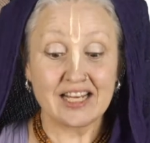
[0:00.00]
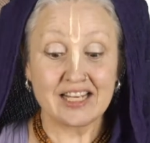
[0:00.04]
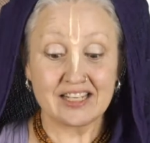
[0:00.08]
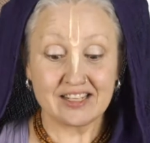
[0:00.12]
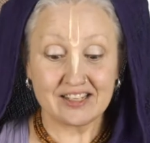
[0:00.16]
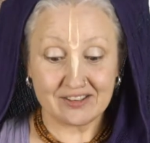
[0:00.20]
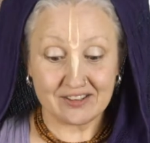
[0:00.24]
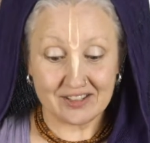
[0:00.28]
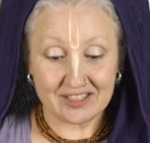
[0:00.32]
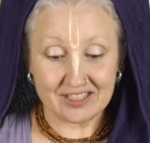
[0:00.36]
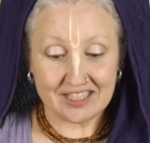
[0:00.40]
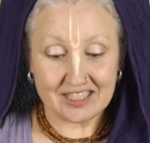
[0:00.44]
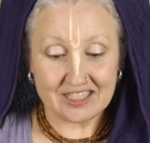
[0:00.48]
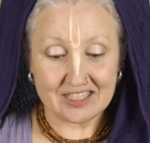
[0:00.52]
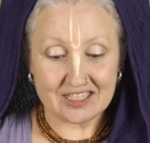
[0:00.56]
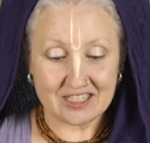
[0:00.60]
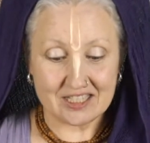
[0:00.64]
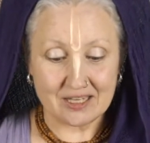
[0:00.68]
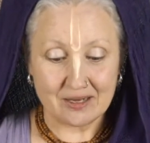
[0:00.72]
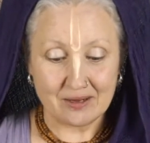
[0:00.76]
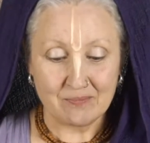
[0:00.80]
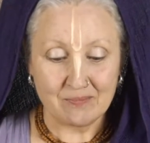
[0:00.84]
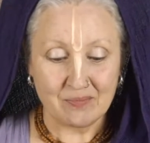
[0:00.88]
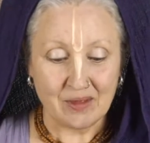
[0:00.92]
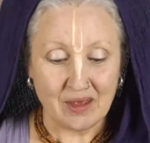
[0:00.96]
Here it is,
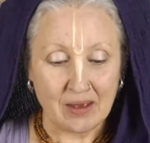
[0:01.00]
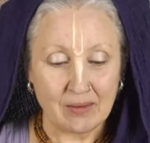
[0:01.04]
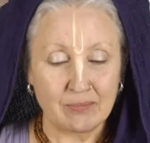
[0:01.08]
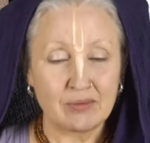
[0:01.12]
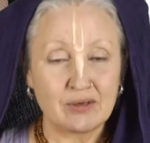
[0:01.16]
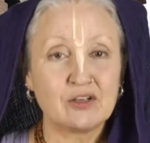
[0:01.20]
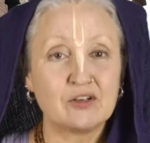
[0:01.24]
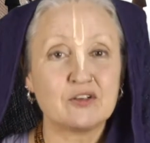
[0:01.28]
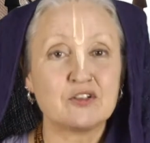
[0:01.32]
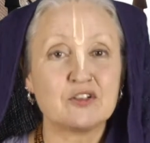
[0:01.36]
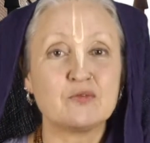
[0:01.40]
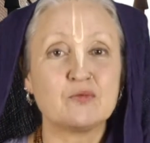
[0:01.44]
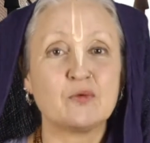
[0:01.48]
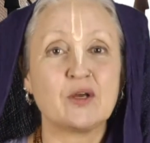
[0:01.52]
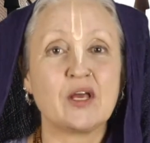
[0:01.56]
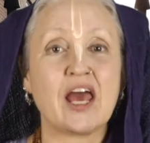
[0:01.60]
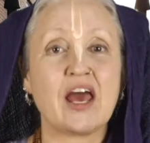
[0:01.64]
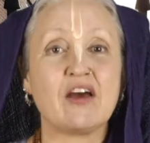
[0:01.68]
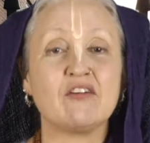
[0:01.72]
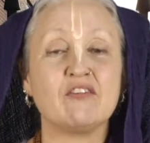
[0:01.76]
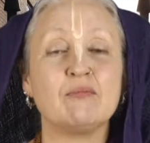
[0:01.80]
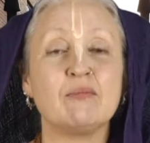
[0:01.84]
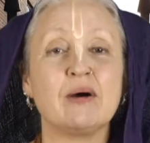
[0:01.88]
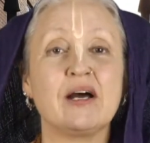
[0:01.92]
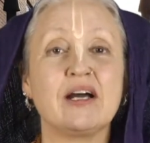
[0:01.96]
because we
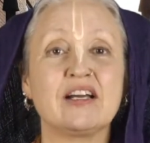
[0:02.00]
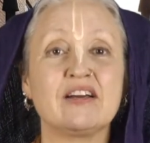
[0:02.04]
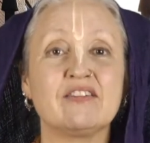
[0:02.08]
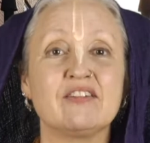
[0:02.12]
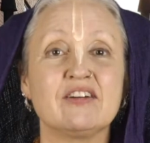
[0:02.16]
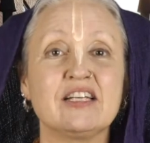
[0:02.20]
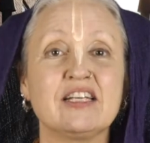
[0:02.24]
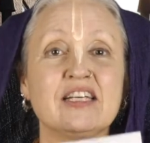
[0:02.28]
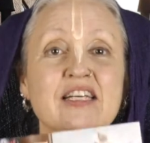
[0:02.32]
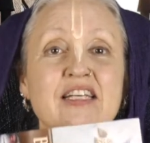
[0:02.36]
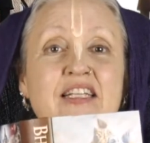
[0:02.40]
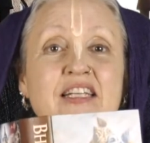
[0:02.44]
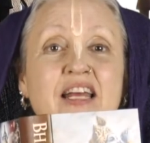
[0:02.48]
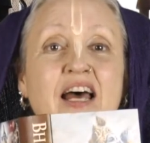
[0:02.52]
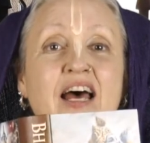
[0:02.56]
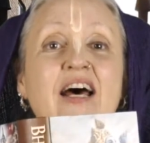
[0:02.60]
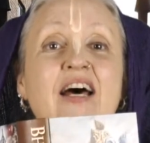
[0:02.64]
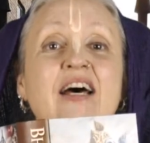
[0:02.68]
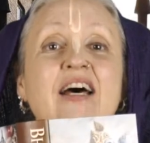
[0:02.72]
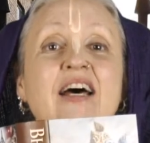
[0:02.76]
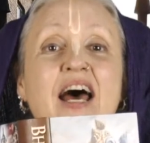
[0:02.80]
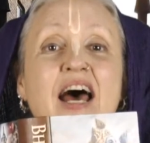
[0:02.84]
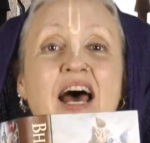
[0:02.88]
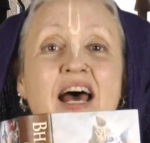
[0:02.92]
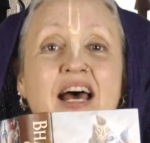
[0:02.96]
have Bhagavad-gita
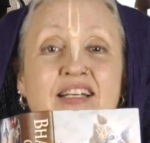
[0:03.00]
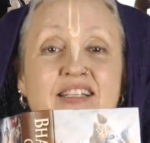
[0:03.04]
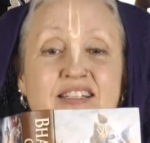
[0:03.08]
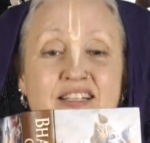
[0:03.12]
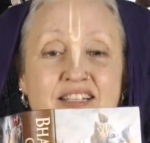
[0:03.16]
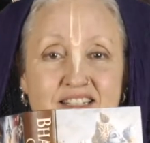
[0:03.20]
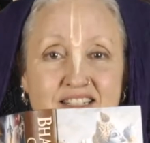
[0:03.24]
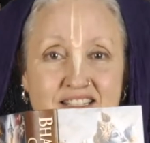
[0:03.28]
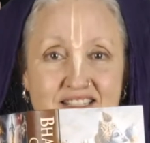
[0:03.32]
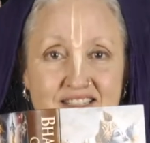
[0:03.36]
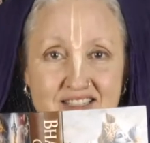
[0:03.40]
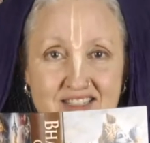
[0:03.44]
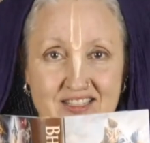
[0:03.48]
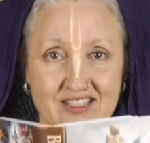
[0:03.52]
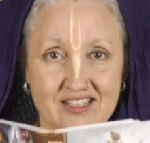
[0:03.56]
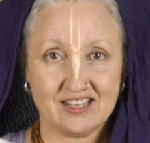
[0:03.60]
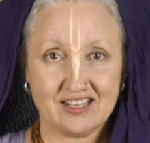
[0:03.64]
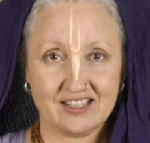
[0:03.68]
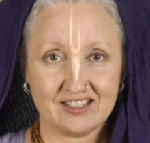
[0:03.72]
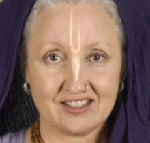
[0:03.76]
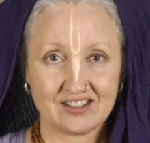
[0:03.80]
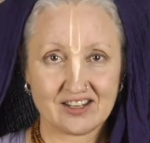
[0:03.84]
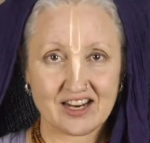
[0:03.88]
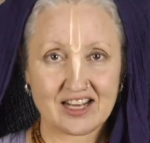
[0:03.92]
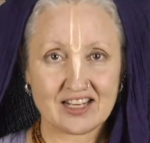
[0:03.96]
as it is,
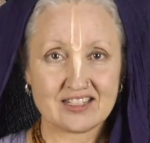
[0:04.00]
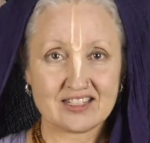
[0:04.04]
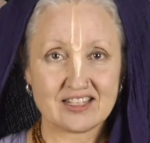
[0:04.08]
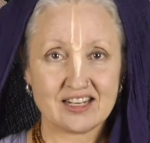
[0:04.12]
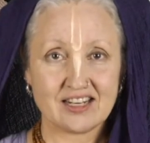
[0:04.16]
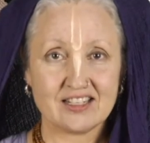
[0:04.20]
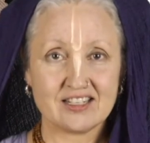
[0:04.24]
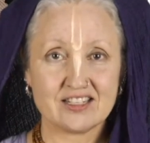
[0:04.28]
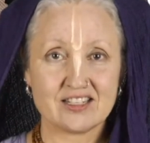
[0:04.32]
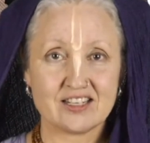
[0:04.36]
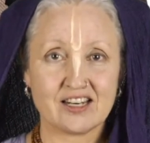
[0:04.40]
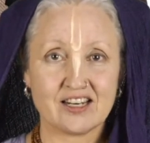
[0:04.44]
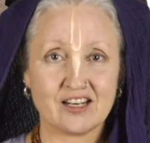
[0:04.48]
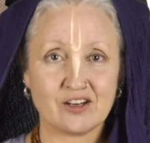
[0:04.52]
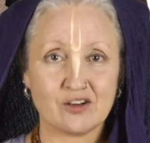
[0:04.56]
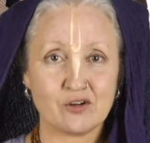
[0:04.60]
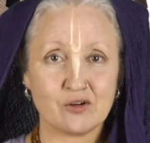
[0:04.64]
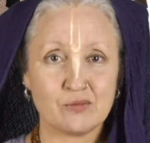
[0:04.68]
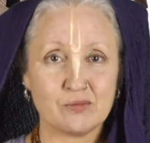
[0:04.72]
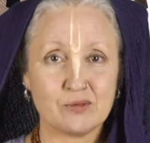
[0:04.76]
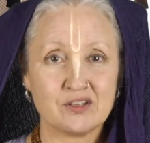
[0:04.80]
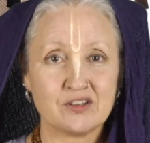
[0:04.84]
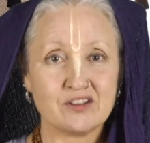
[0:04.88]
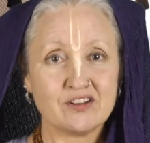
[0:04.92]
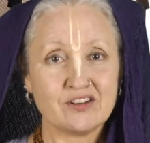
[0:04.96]
translation and
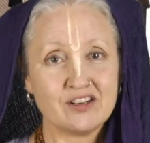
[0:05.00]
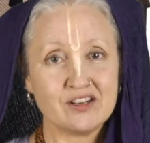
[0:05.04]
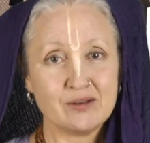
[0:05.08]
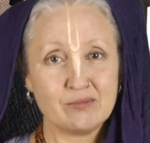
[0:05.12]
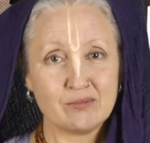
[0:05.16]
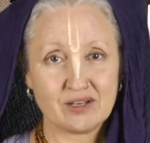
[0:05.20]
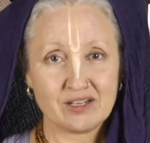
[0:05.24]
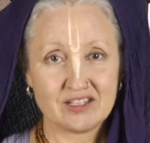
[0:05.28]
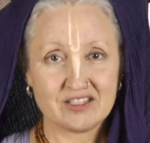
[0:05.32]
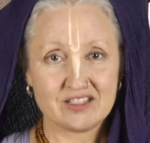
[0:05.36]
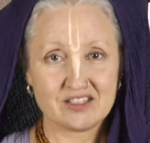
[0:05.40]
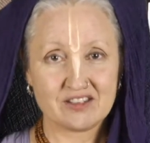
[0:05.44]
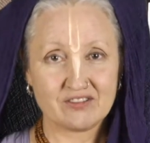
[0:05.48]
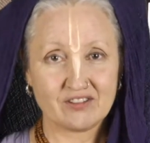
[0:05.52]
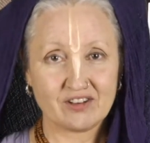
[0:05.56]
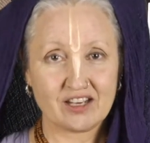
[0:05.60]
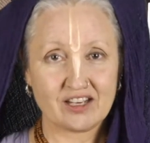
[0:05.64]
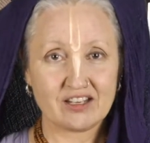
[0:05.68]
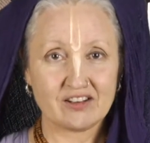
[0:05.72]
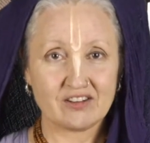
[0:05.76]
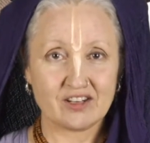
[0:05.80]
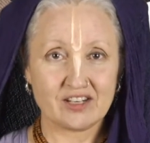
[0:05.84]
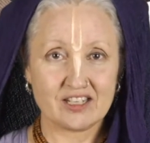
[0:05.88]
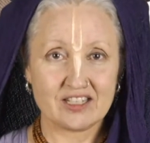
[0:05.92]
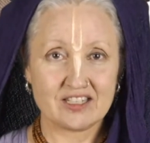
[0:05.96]
commentary by His
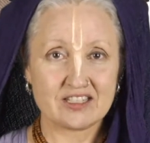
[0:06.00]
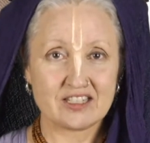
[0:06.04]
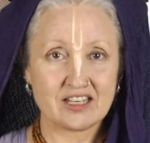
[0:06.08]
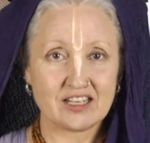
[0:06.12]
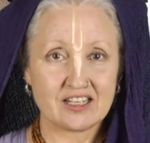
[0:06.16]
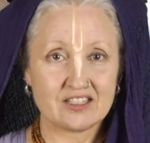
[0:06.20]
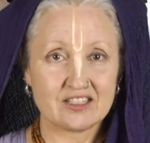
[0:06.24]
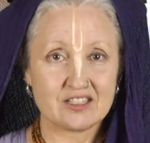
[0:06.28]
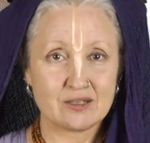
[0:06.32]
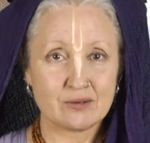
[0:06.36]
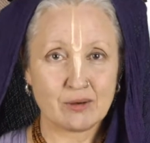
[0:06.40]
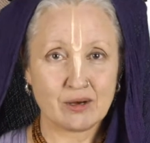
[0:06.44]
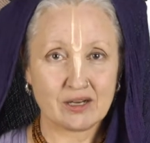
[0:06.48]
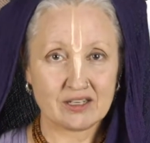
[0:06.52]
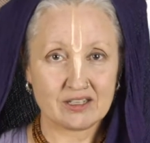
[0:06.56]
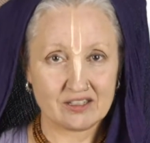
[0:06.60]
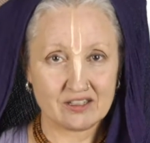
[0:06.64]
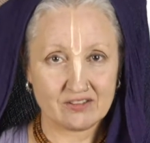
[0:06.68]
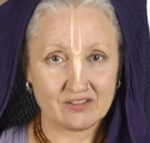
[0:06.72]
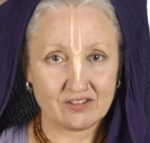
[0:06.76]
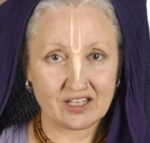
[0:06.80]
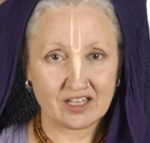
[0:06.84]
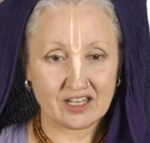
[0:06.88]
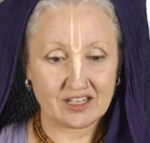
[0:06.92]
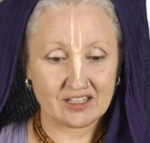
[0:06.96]
Divine Grace A.C.
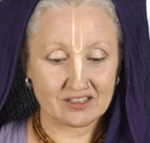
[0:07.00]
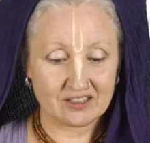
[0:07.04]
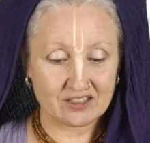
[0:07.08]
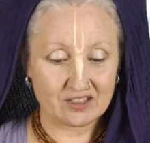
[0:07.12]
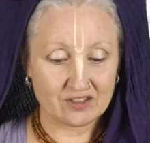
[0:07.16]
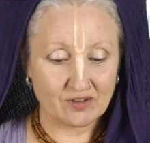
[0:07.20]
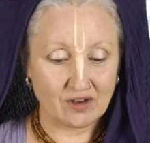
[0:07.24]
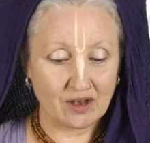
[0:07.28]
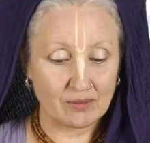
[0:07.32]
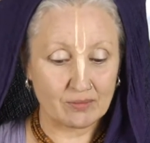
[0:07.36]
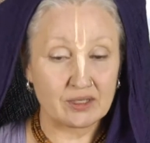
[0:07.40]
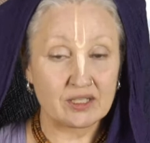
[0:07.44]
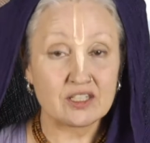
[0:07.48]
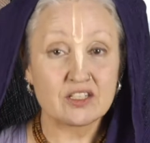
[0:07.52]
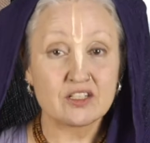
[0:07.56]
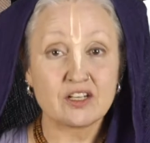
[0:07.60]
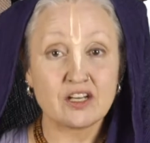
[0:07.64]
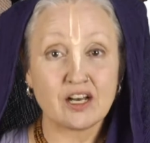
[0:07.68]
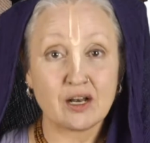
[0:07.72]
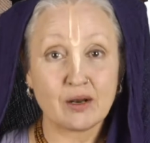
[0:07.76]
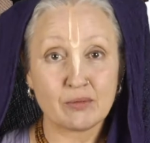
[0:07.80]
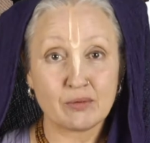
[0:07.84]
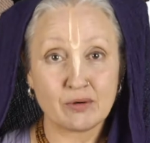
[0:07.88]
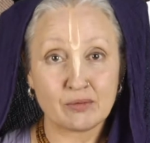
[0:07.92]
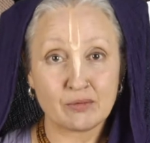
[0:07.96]
Bhaktivedanta Swami
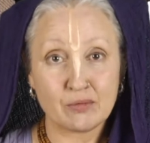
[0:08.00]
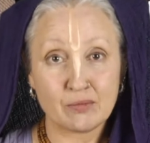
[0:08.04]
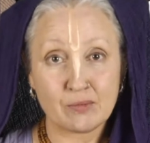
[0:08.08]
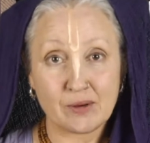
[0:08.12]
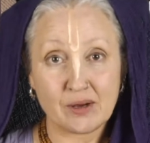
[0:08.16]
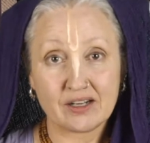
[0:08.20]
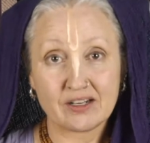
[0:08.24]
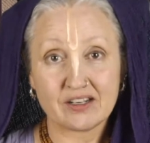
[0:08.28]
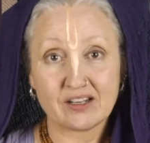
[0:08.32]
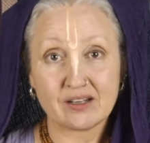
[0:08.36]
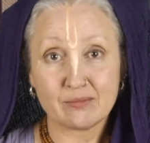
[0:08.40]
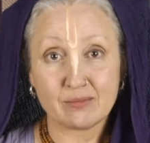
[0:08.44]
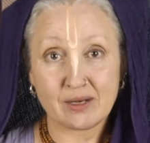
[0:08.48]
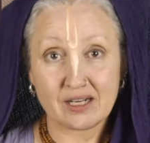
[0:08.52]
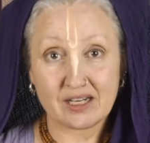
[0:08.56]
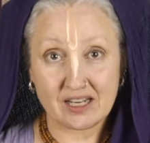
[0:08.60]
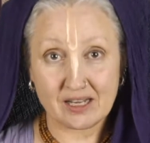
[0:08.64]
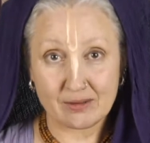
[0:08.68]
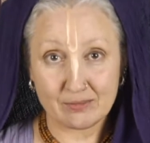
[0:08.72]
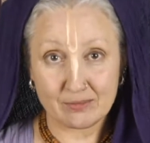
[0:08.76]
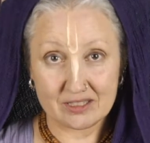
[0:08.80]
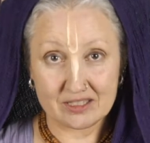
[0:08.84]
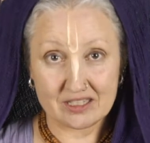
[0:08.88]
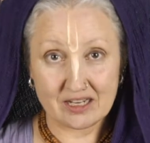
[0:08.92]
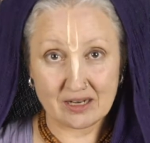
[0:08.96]
Srila Prabhupada, and my
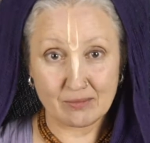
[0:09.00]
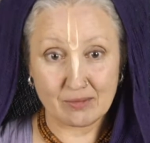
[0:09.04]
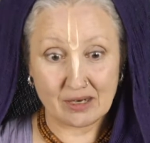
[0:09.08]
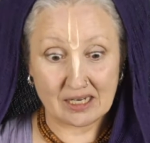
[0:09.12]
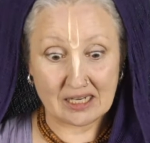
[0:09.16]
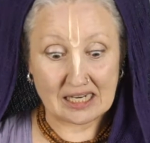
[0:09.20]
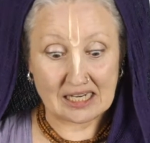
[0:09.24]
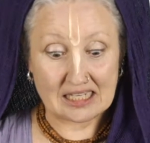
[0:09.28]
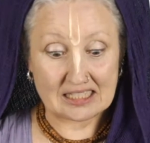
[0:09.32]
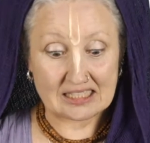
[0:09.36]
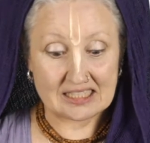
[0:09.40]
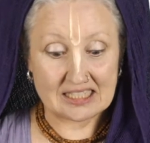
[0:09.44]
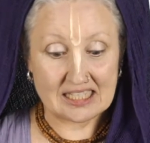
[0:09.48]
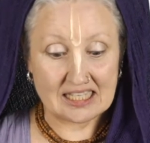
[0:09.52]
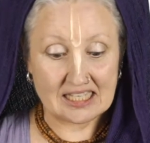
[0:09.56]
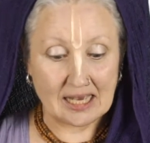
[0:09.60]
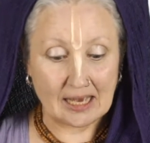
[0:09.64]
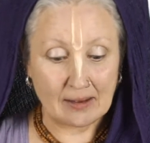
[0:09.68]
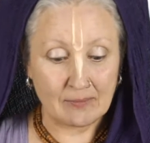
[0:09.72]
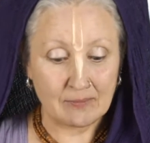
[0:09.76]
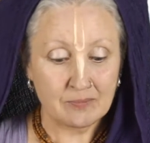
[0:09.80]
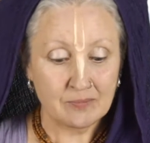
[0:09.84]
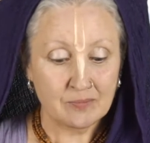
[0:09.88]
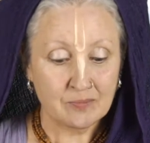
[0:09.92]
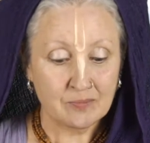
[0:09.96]
name is Labangalatika.